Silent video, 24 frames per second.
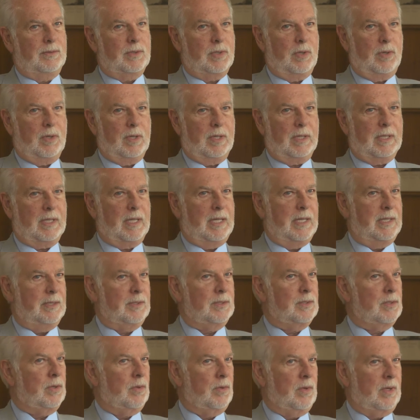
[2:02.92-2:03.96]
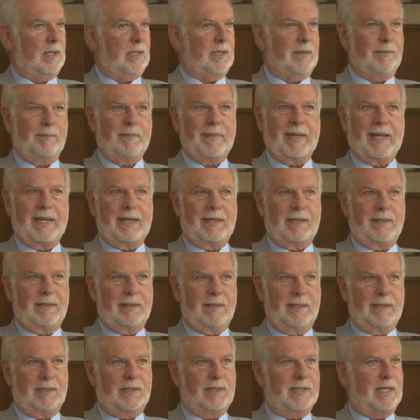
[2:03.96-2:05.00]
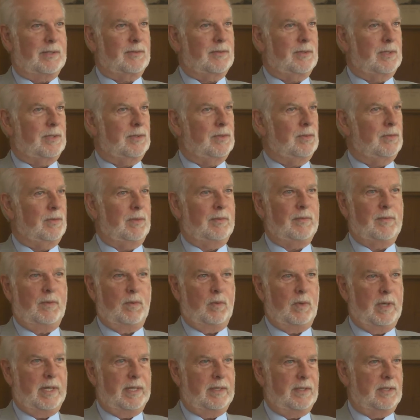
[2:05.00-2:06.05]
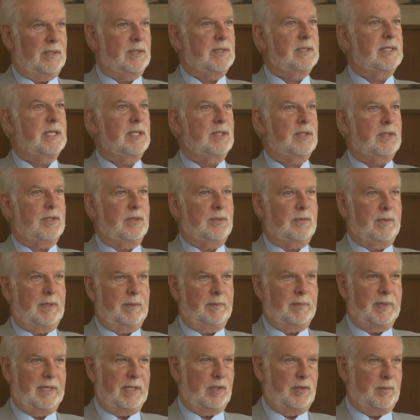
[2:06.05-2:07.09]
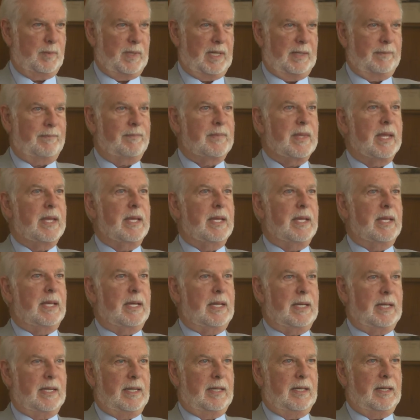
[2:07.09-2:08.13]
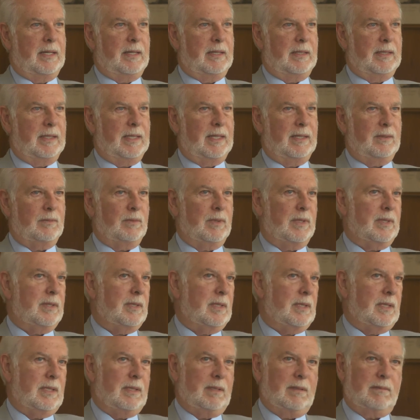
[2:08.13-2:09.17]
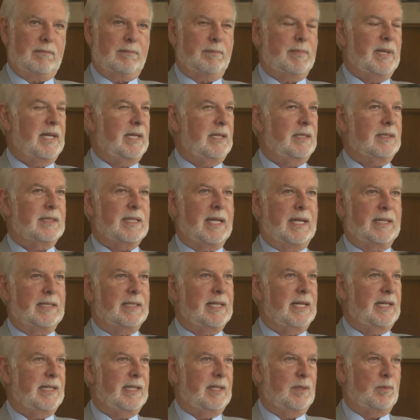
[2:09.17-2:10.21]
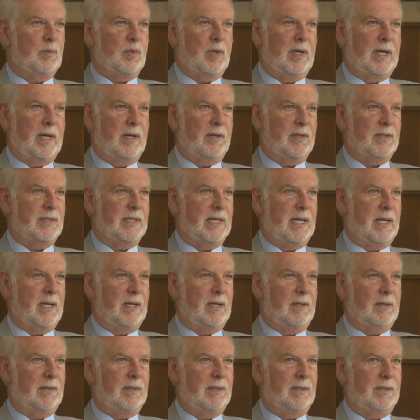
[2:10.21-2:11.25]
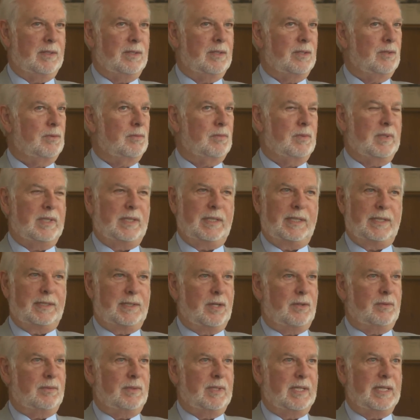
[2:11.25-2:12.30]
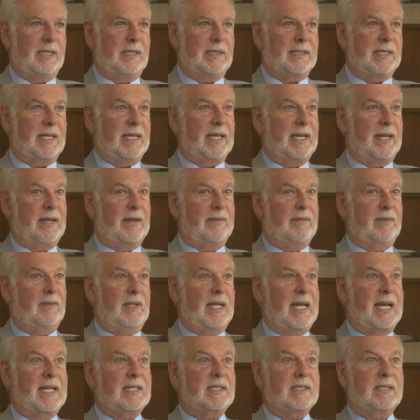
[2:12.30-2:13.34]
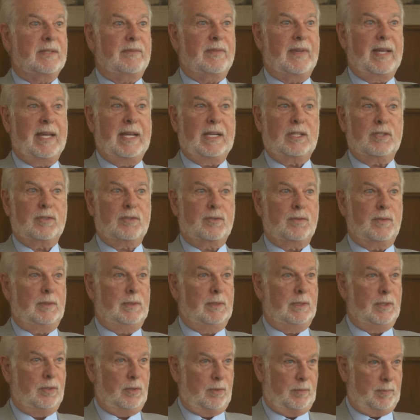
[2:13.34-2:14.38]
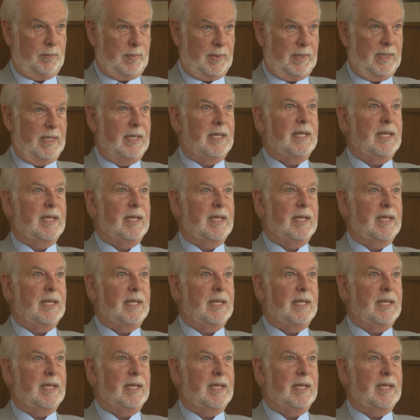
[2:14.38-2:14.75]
torque, untorque, bend, etc. to avoid this tissue impingement. And with the beta titanium wires now, you really don't need to have lots of extra loop